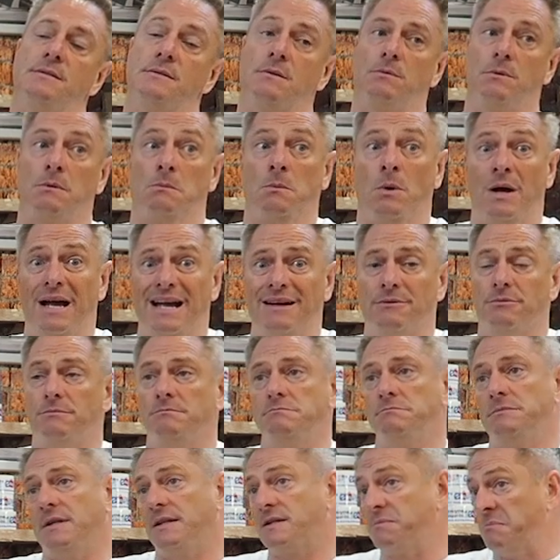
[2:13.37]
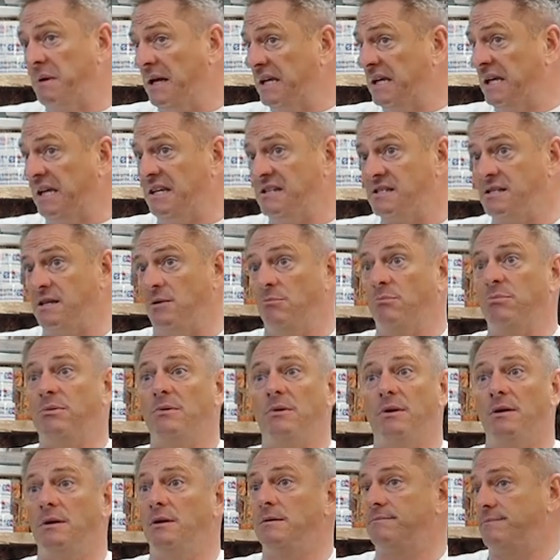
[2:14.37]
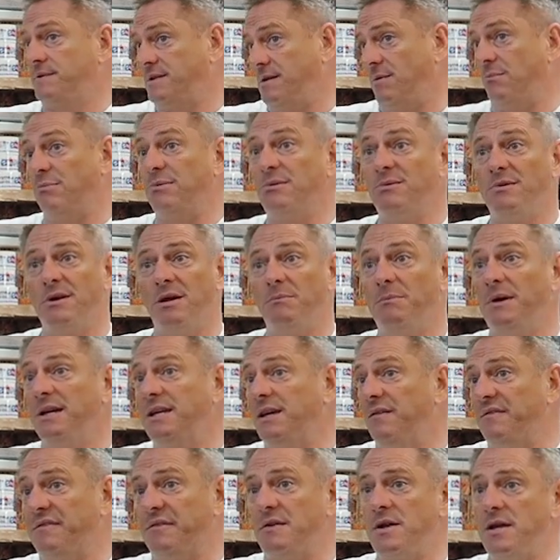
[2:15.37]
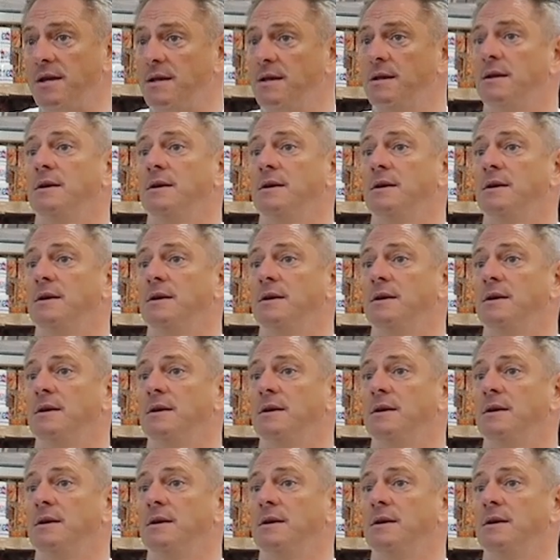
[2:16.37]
So wow, let's make it simple and make it free.